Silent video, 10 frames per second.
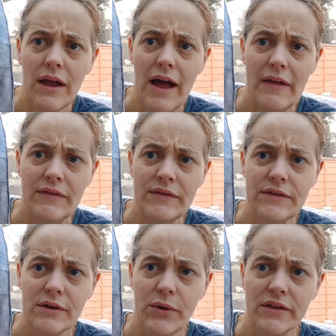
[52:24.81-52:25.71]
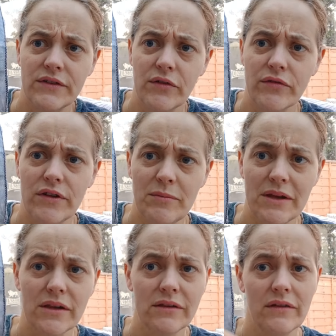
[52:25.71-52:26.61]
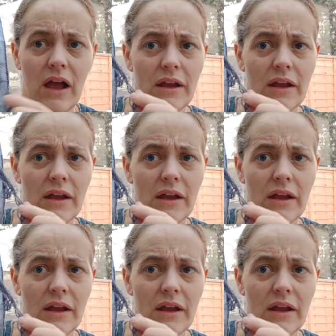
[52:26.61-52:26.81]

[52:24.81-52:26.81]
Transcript: and the Quicksilver in the middle.